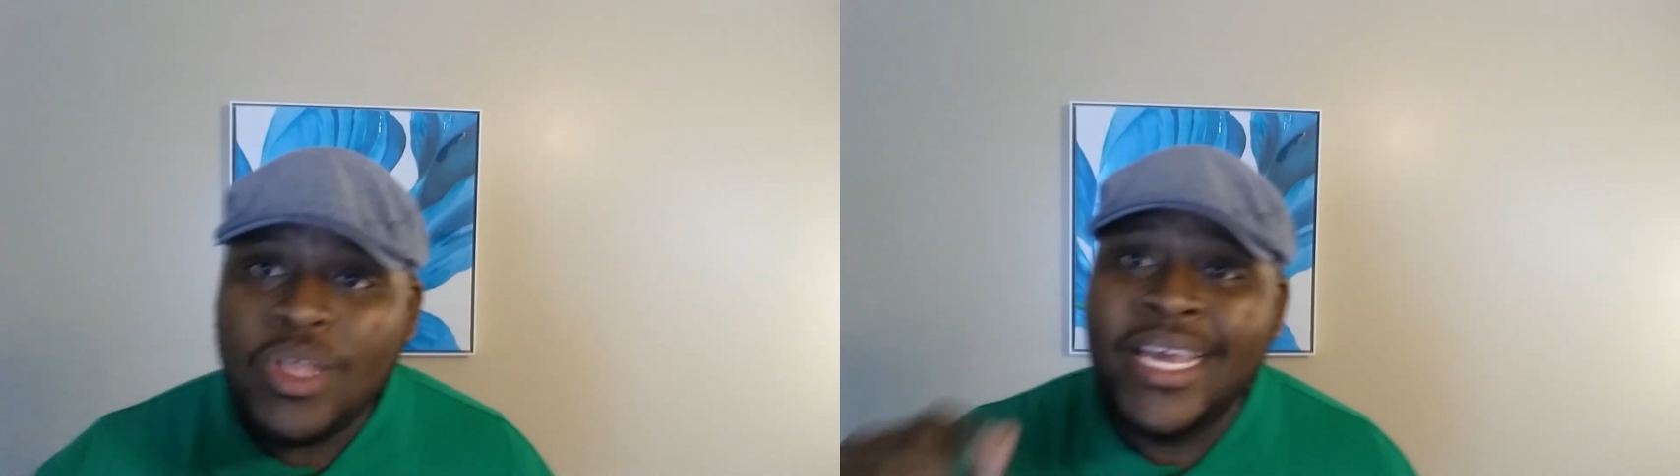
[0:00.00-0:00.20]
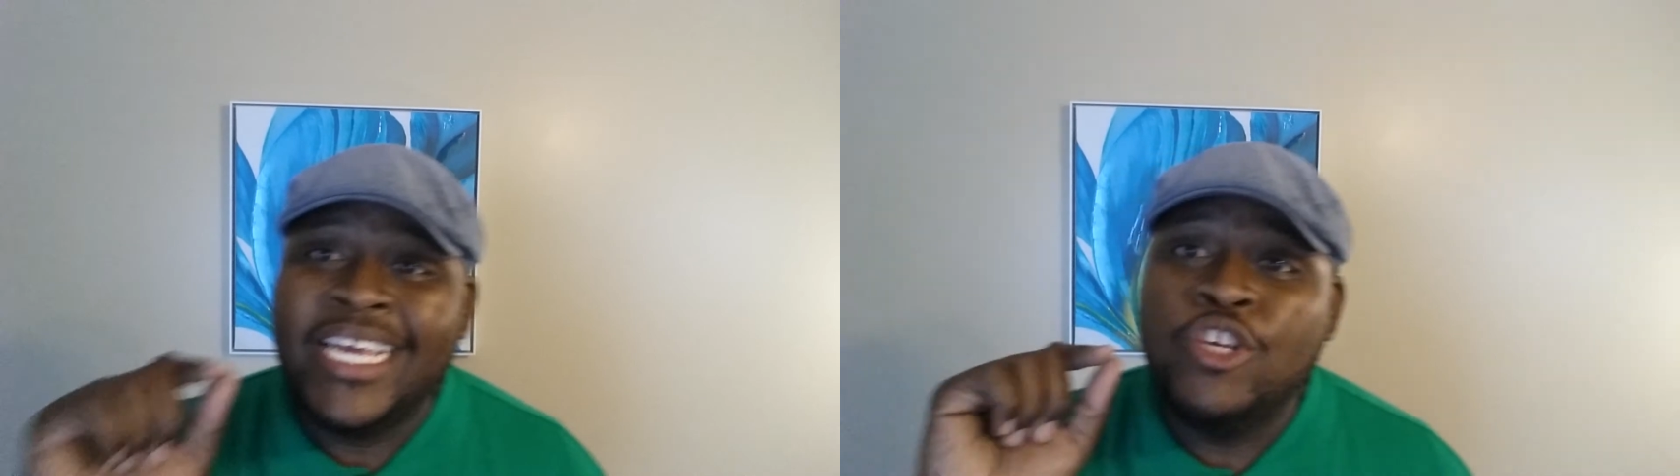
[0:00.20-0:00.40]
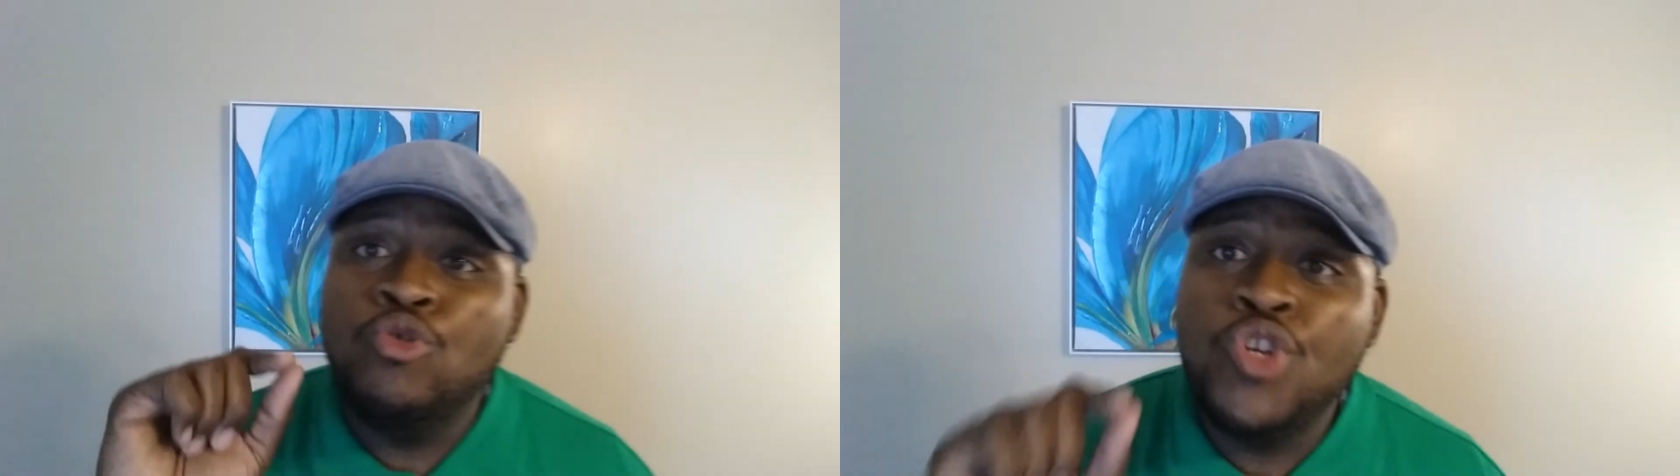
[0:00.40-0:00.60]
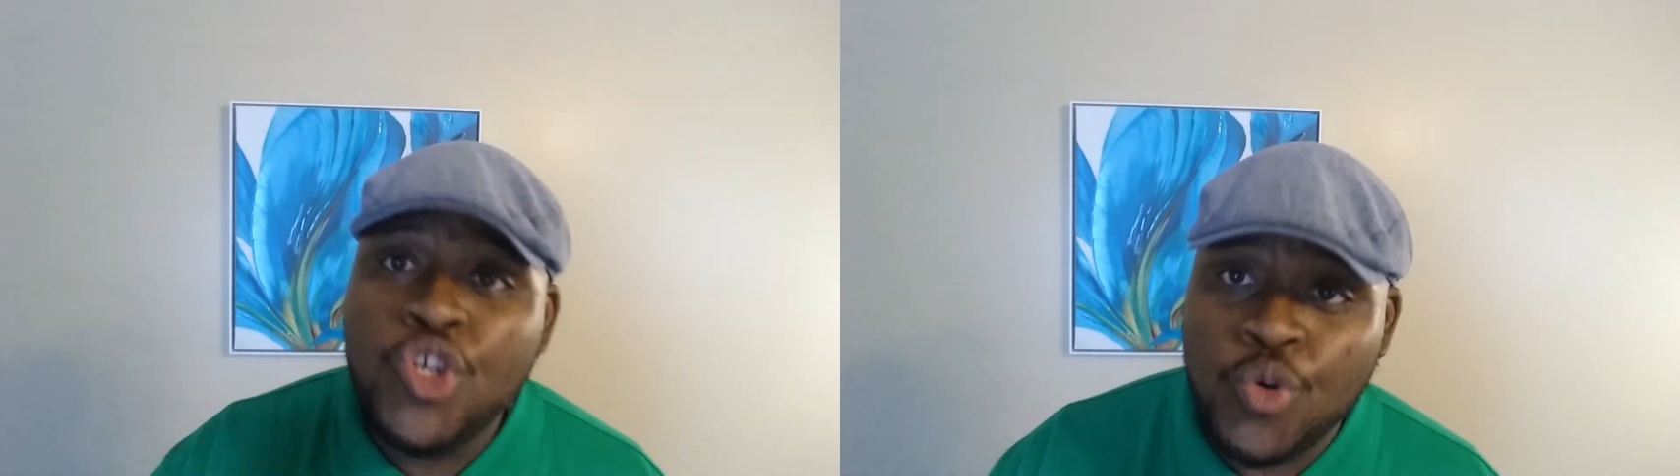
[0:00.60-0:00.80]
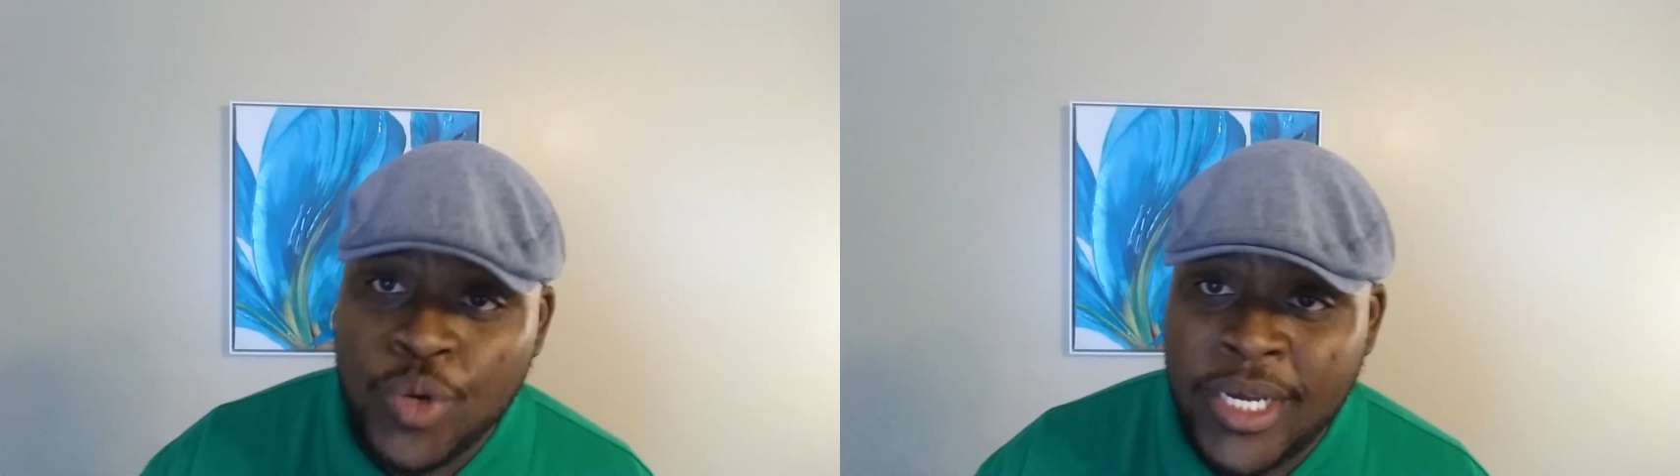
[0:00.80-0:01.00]
and you
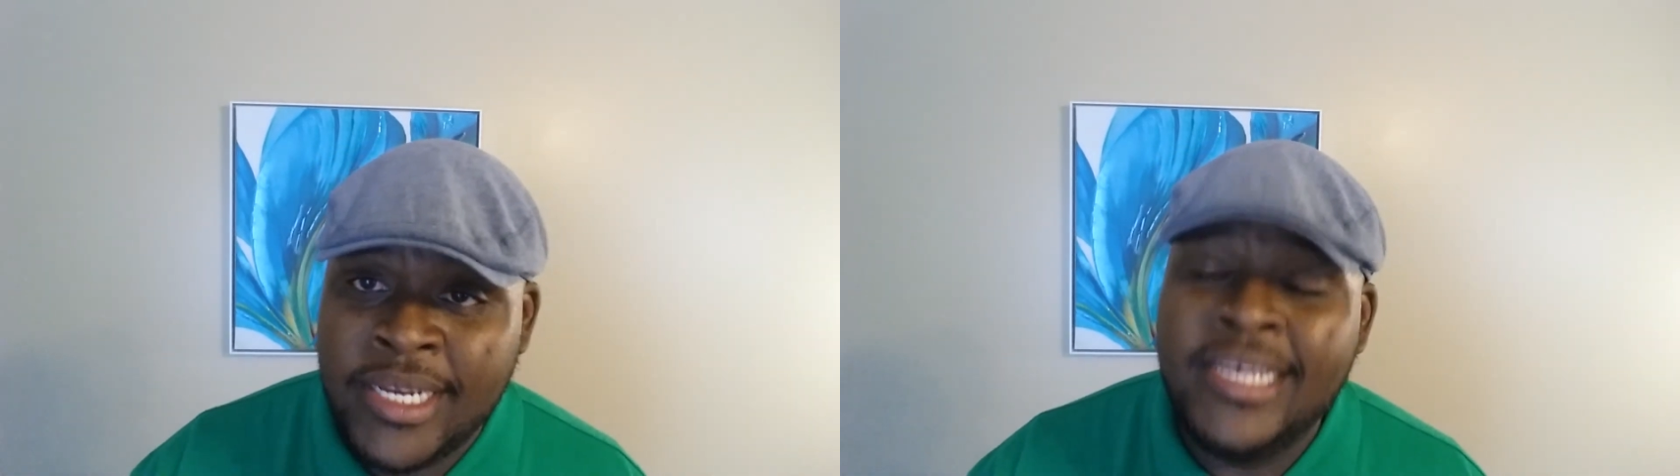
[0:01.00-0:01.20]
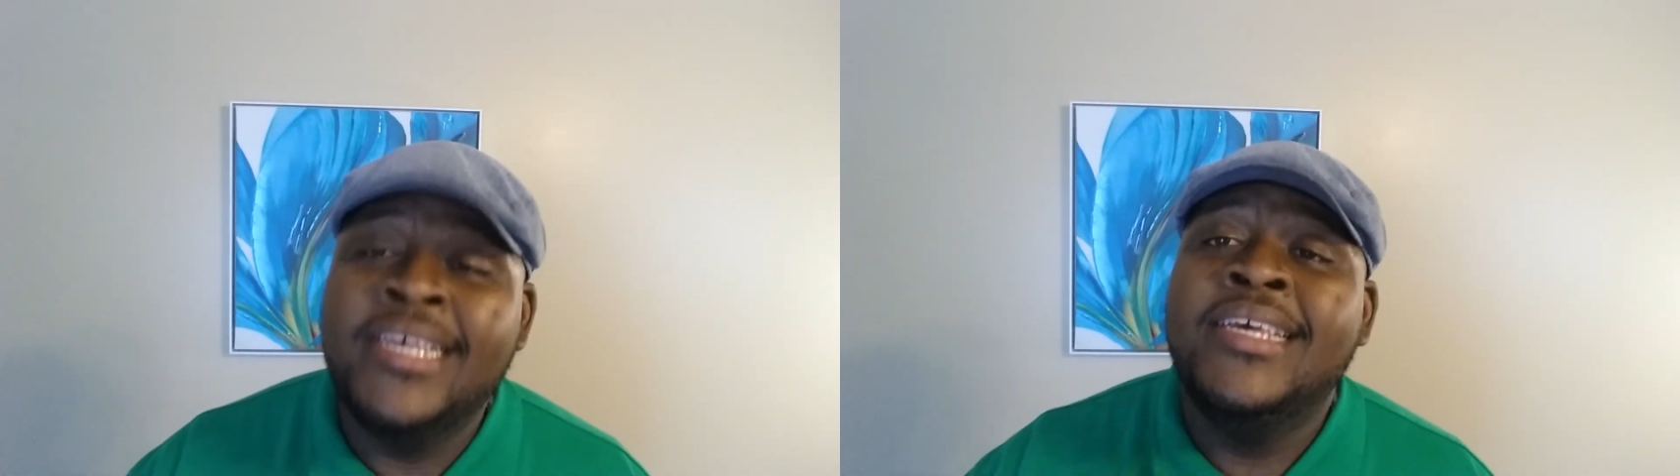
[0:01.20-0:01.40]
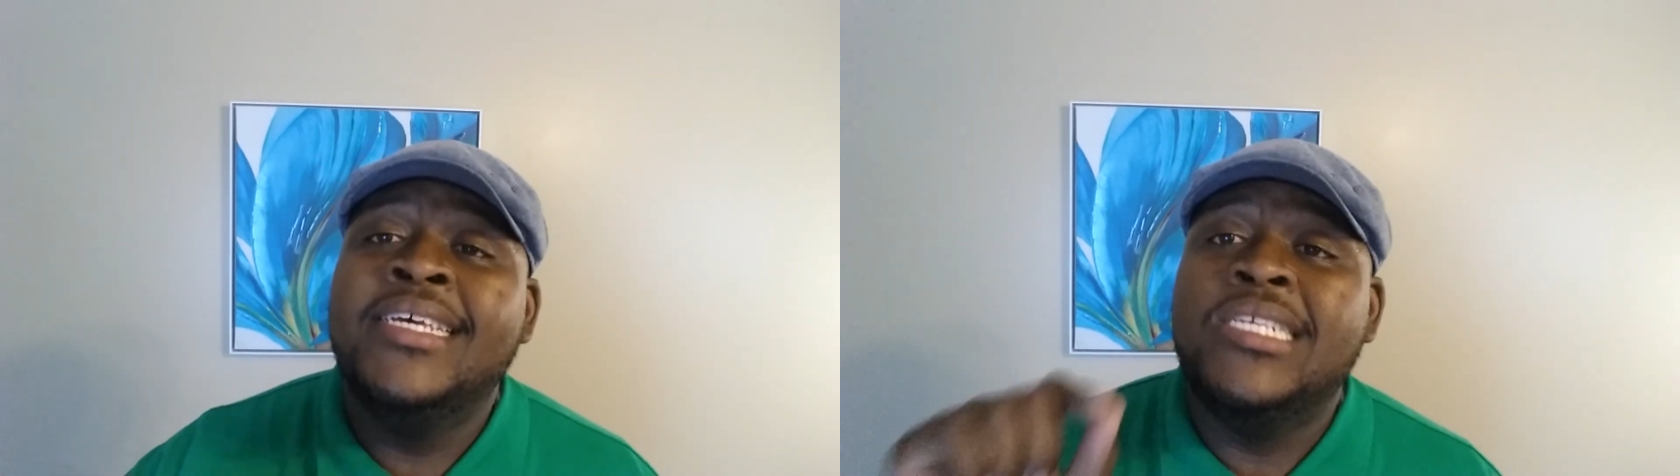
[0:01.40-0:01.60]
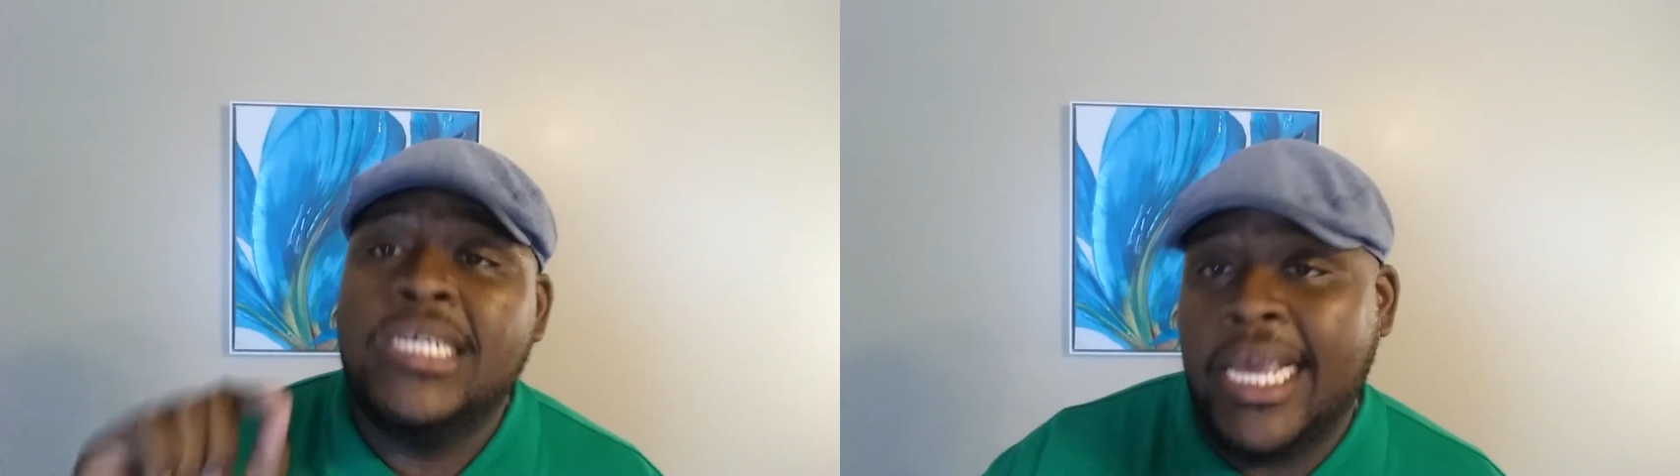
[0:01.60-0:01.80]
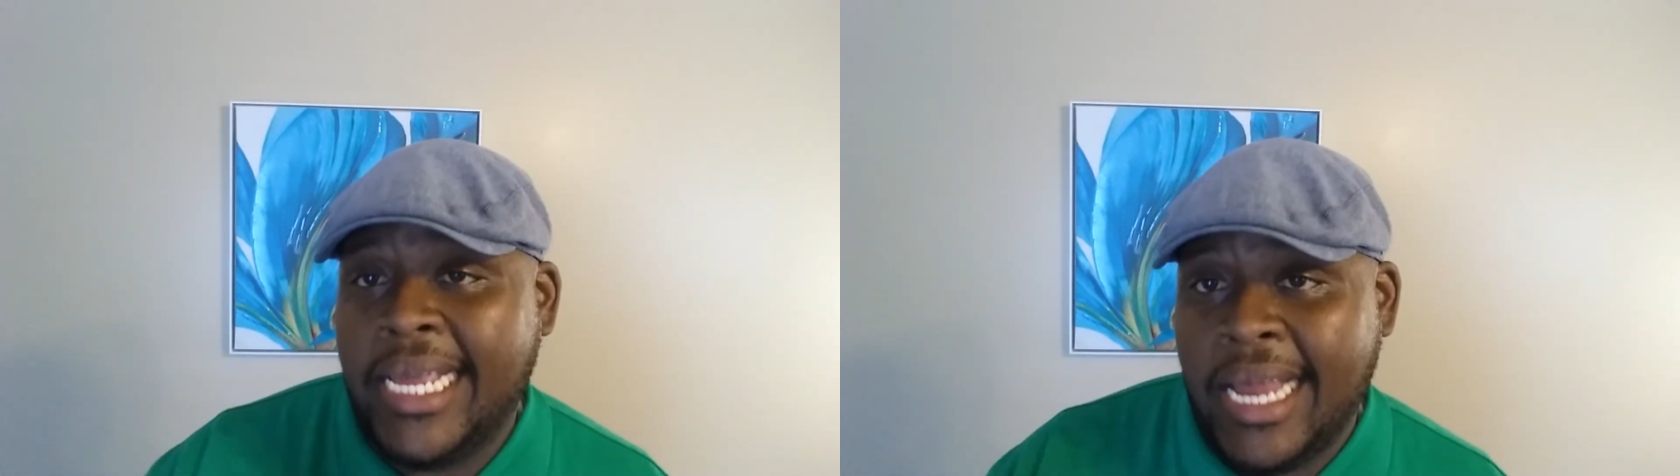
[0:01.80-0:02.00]
do it,
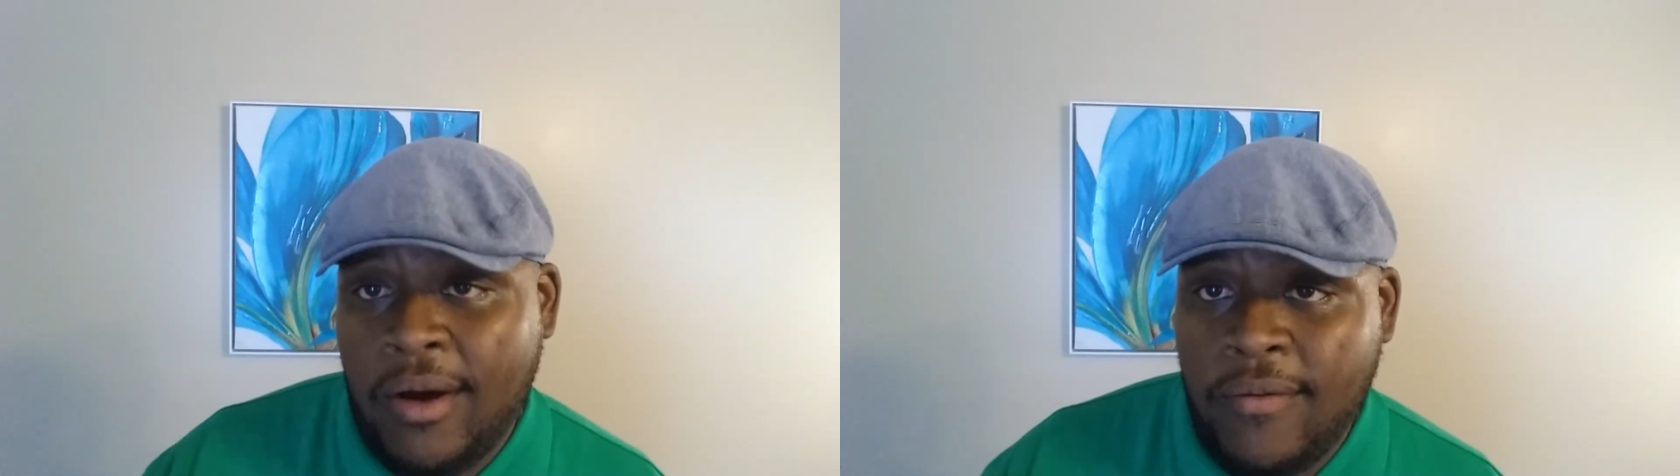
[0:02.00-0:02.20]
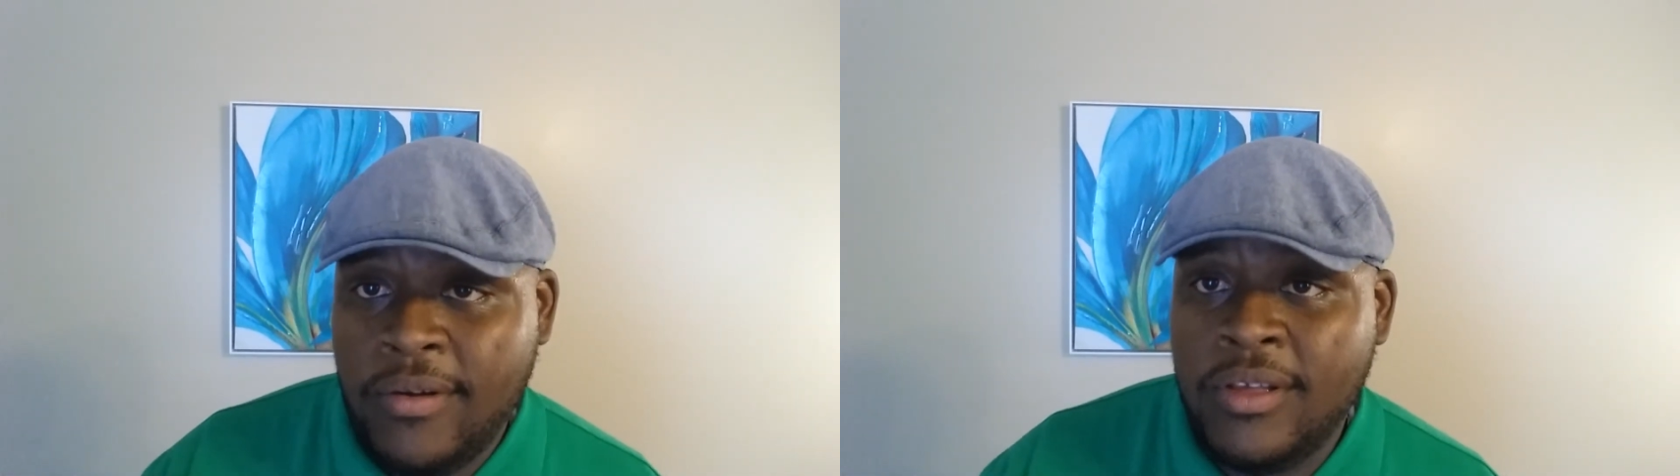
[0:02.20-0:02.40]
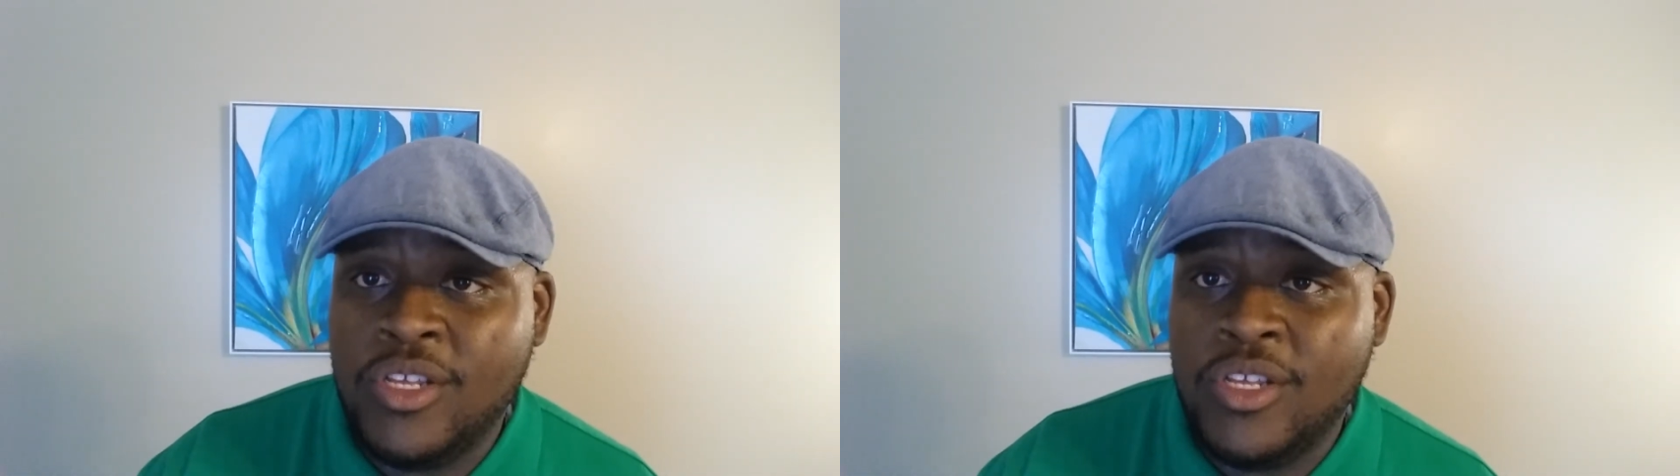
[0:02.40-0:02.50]
check it off.